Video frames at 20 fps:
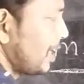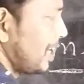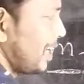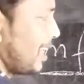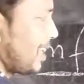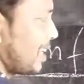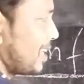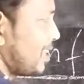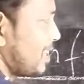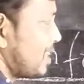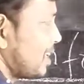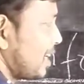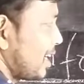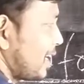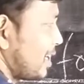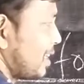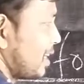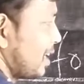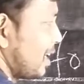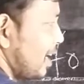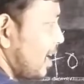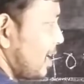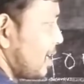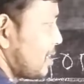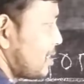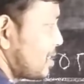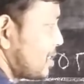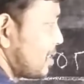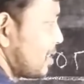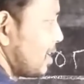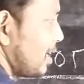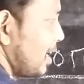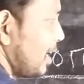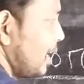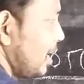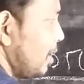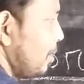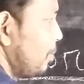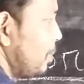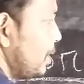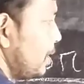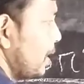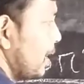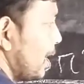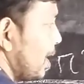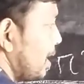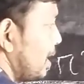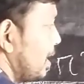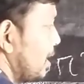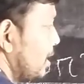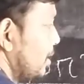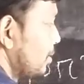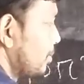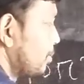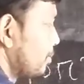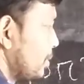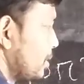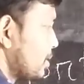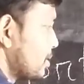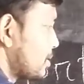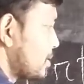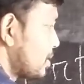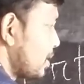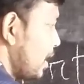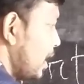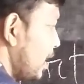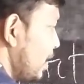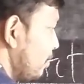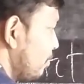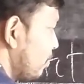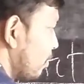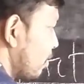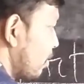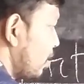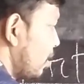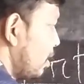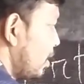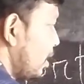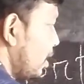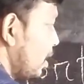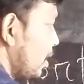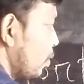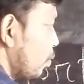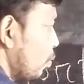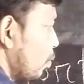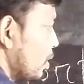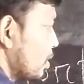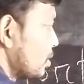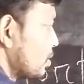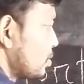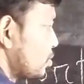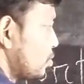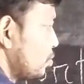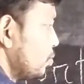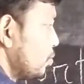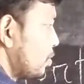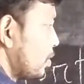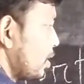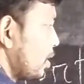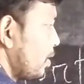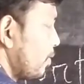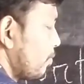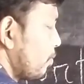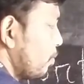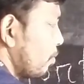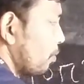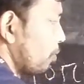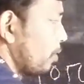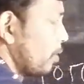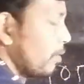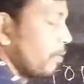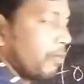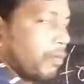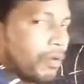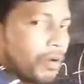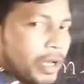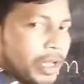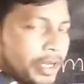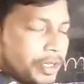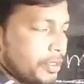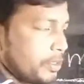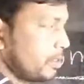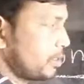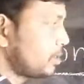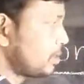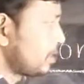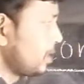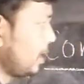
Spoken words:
another thing at the last, ABLE means able, 1, 2, 3, 4, 4 letters,